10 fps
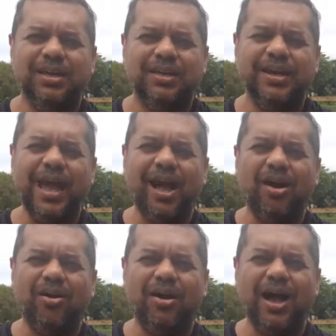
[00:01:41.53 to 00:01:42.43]

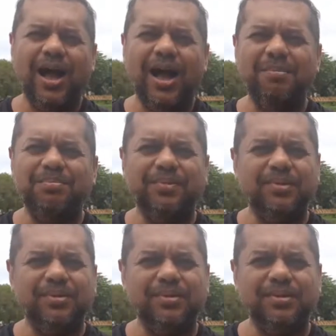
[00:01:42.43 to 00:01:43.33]
Now,
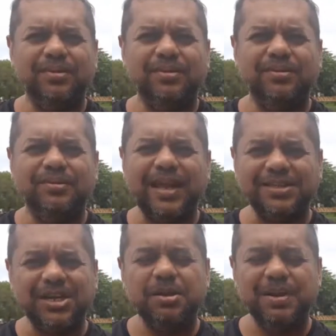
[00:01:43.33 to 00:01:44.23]

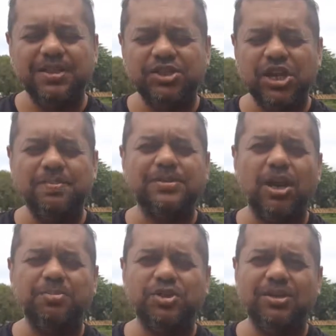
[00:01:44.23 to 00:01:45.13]
that's gonna be the cheapest
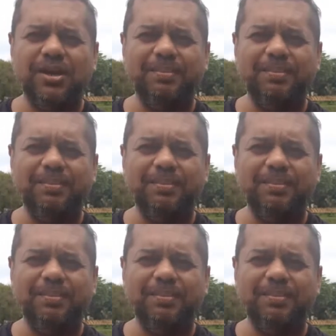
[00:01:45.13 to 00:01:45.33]
option,